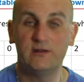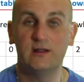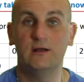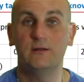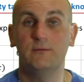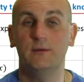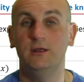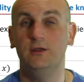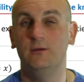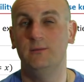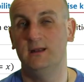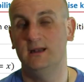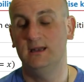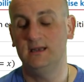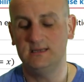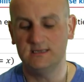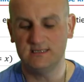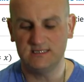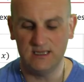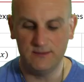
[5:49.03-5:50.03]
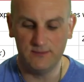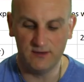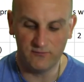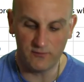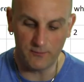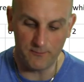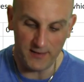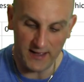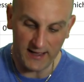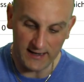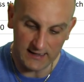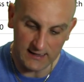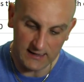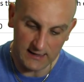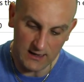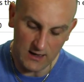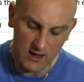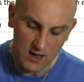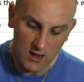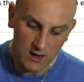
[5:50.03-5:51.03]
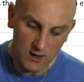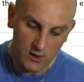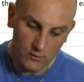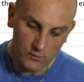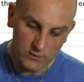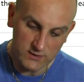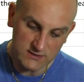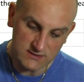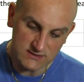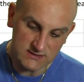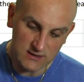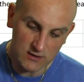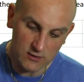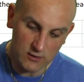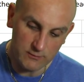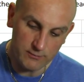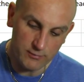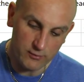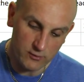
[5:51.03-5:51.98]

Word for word: Now, you're beginning to see a bit of a pattern here, which is 0.